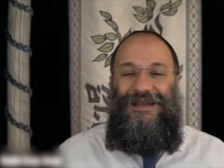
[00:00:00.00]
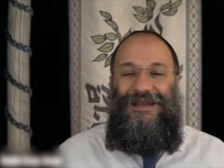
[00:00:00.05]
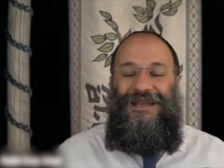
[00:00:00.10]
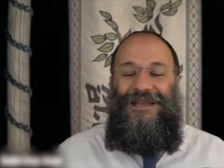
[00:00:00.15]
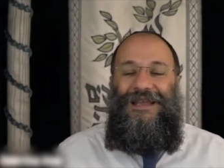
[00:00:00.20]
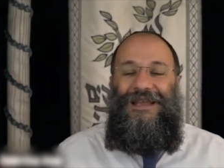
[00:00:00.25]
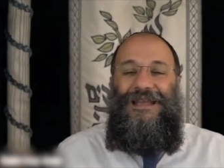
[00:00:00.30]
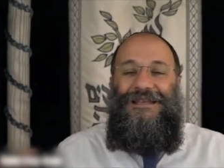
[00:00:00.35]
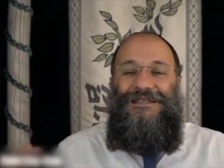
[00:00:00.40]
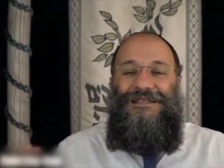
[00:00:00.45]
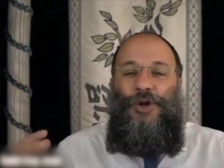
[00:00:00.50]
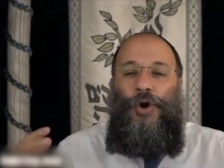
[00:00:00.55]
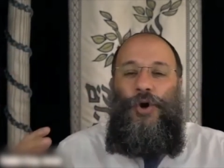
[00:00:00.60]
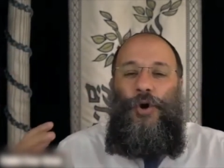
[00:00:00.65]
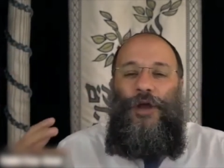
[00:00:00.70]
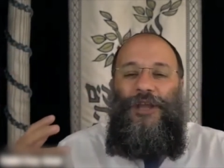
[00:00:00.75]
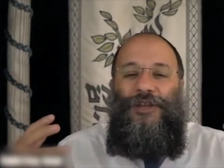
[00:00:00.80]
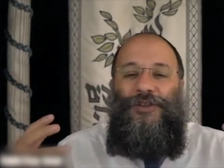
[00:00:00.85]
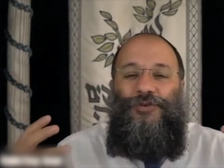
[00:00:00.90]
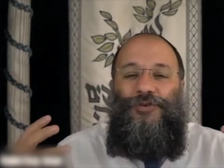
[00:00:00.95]
He is
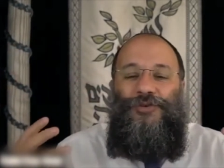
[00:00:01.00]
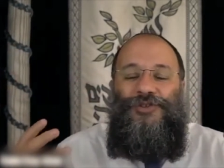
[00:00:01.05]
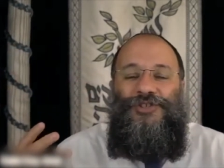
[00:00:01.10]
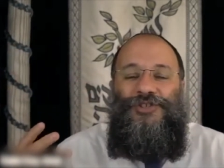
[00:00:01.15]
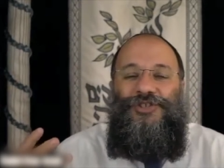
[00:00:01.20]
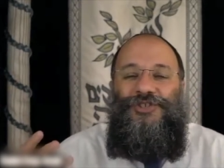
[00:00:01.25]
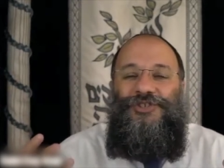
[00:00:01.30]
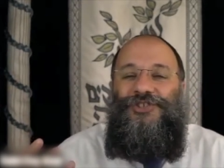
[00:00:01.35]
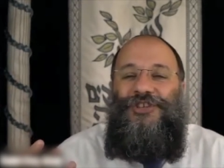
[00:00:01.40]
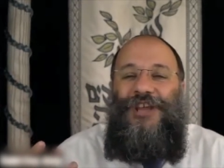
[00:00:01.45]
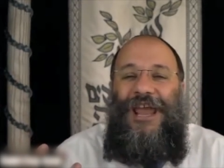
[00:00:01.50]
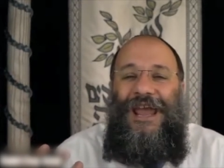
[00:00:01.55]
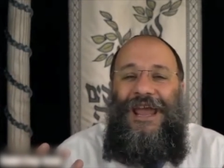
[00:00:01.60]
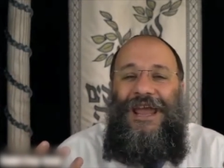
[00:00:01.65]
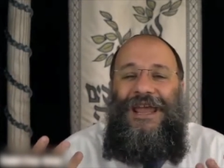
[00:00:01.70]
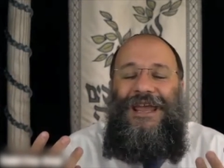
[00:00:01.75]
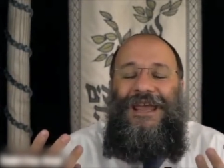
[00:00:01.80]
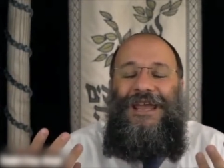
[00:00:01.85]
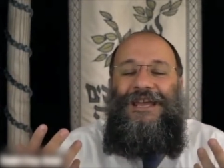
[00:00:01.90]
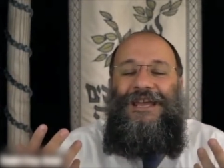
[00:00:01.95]
going to
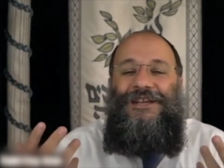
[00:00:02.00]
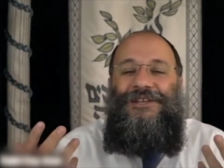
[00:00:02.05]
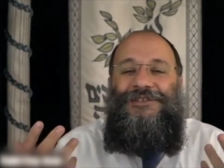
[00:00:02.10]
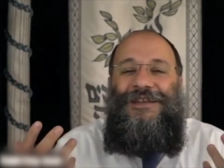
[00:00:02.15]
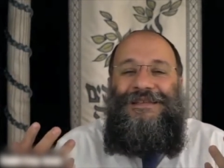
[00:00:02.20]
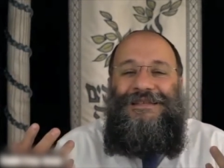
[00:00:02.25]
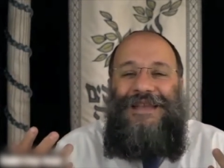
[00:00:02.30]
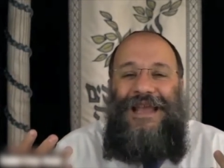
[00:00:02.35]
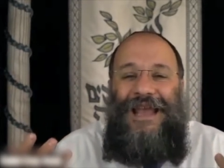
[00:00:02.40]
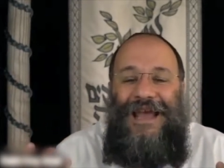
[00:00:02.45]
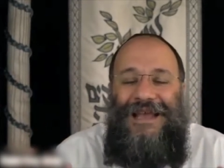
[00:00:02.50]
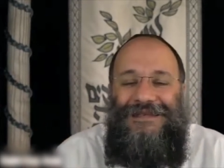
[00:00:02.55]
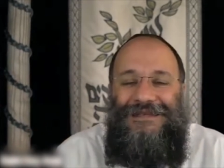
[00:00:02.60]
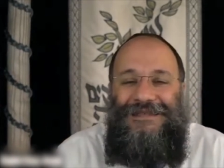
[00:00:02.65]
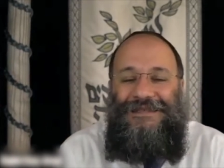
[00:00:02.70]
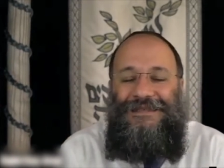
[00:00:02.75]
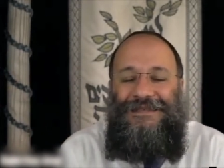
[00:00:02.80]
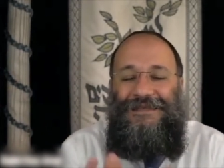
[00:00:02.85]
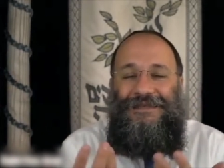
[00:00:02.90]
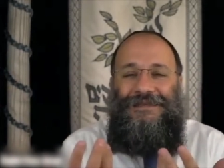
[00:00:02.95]
change his
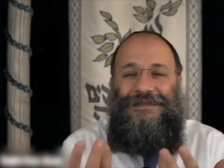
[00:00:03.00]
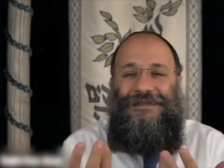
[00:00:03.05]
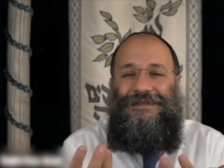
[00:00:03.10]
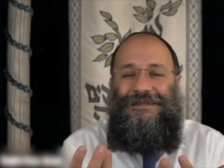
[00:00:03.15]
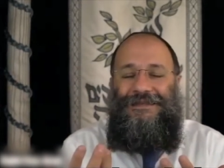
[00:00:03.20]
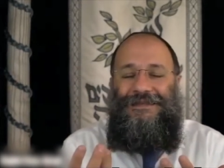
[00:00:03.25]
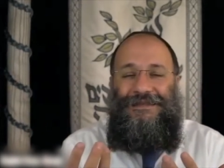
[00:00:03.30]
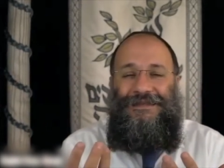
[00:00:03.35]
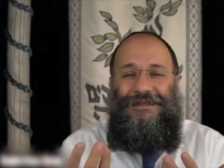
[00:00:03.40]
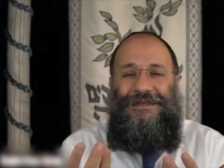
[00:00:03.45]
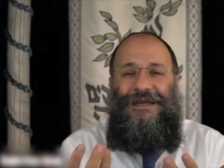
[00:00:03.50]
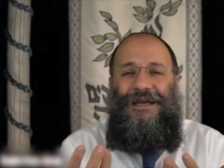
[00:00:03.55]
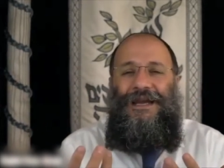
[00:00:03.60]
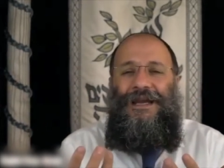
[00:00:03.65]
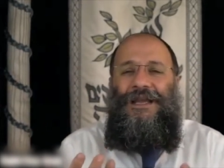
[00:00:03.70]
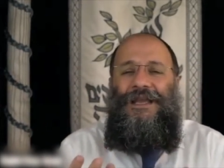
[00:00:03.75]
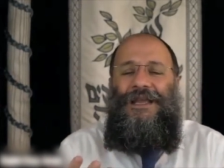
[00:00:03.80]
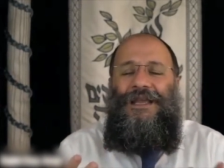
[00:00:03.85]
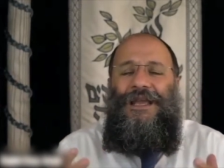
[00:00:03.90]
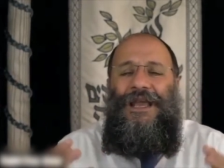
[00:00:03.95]
essence.
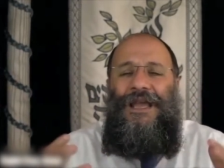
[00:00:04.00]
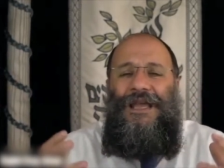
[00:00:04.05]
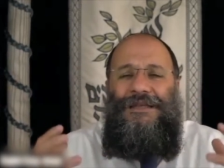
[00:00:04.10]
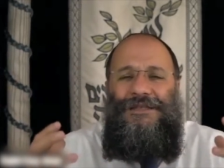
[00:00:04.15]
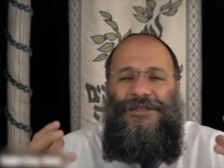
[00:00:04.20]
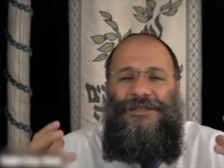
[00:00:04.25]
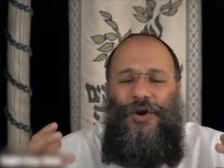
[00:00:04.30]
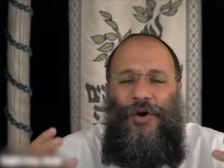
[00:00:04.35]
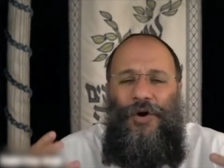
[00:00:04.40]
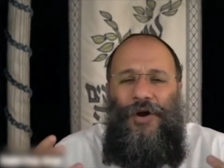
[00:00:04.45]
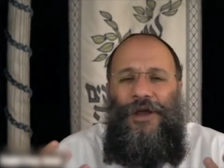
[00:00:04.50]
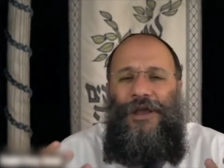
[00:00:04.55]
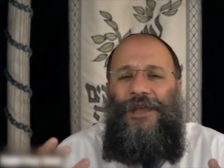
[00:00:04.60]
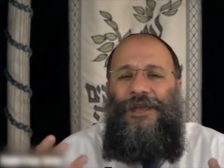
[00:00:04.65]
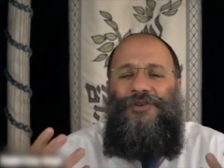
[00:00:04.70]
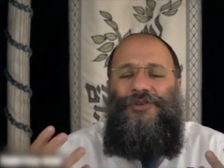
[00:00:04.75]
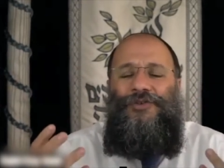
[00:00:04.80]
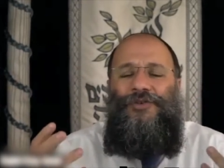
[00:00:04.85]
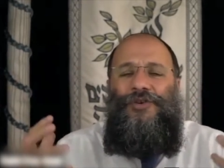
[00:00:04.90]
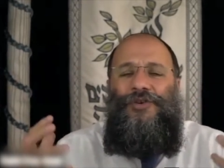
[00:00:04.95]
He is
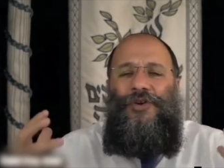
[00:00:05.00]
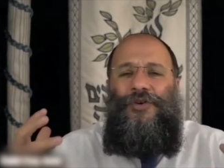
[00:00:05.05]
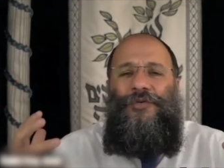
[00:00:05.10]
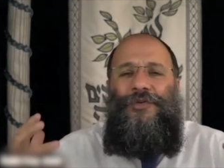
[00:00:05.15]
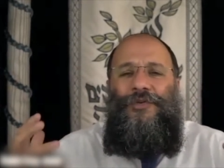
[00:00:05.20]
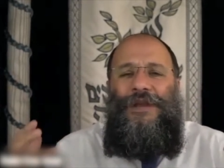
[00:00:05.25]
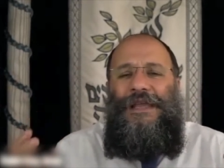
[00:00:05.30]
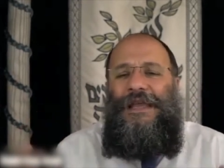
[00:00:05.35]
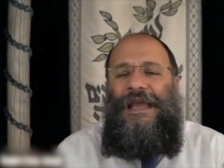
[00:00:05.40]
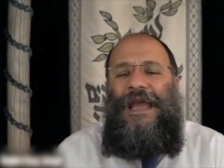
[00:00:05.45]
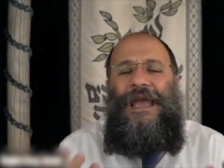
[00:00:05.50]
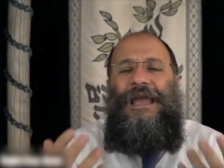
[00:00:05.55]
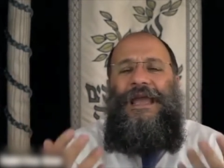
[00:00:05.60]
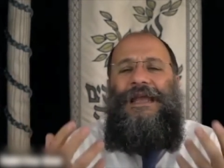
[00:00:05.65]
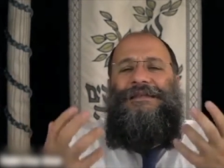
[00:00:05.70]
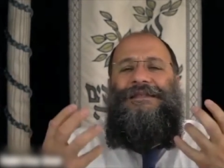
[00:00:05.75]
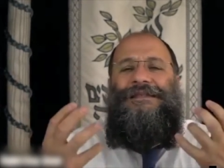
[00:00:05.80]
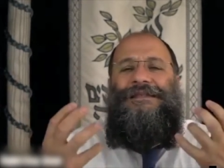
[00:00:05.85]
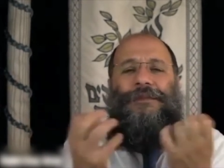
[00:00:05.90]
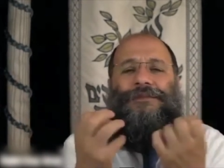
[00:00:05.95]
going to
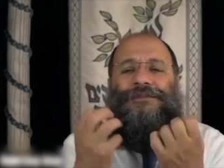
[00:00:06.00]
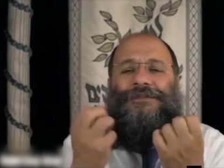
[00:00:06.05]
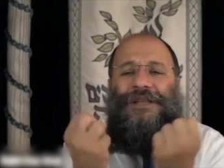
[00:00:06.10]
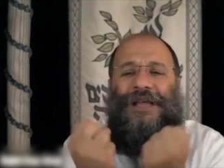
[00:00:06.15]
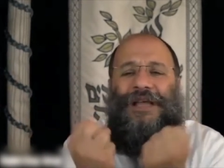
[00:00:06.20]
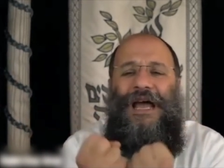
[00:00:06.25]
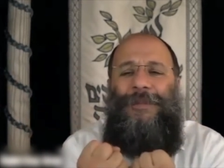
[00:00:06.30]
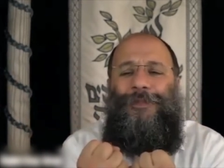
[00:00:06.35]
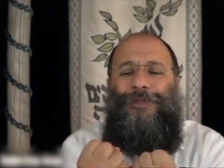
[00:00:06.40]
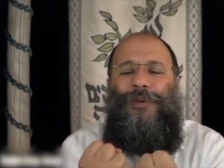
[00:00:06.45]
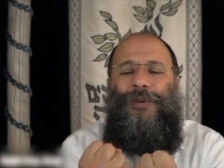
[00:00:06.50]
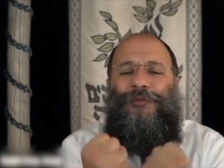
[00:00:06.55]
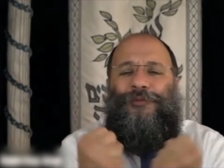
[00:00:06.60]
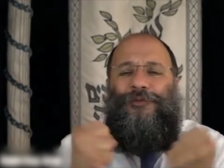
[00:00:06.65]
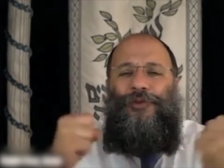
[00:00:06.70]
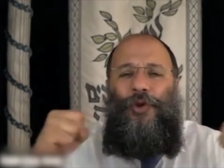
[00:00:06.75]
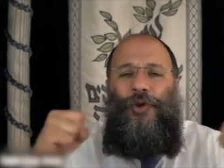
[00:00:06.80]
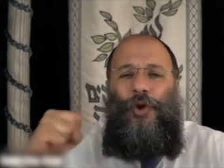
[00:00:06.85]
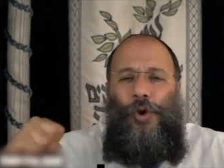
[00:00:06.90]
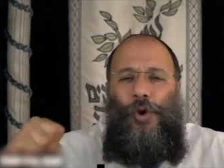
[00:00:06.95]
create some type of
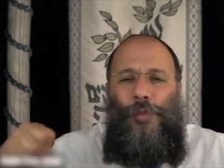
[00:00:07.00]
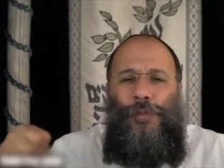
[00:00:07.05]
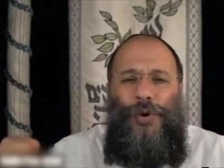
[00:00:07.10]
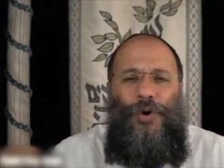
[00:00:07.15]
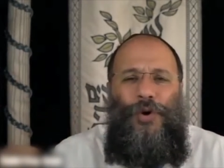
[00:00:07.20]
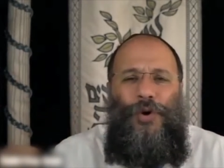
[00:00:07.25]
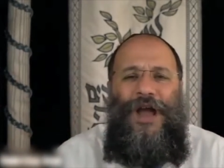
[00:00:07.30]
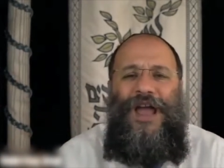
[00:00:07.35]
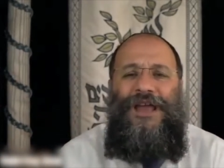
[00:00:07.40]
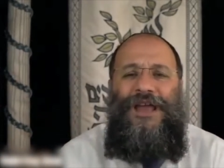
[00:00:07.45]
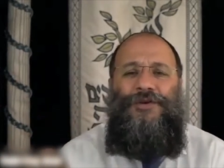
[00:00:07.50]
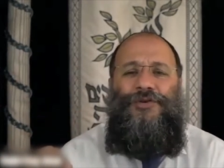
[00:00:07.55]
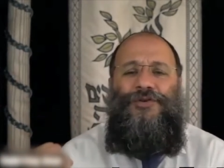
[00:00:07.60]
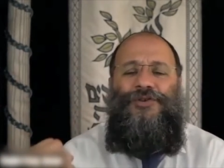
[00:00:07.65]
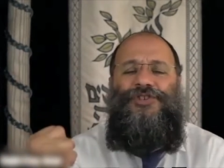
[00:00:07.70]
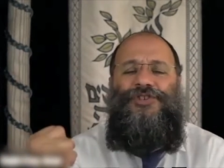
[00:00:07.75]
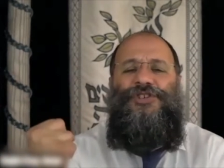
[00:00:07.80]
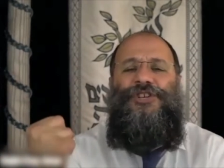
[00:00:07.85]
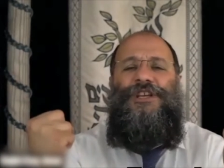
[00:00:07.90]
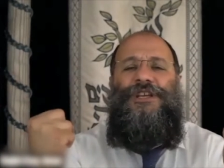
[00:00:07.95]
turbo
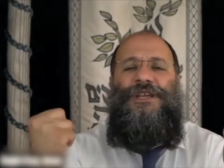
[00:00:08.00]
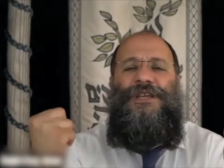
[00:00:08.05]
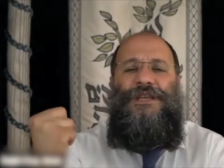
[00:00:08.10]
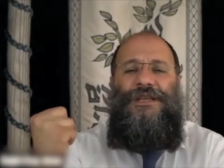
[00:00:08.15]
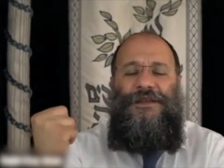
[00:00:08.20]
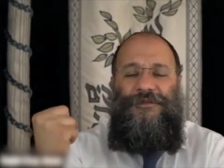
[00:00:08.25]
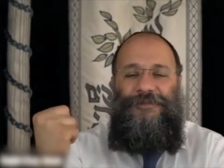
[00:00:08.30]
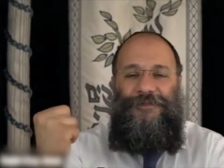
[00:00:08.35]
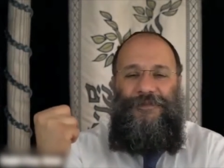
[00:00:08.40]
energy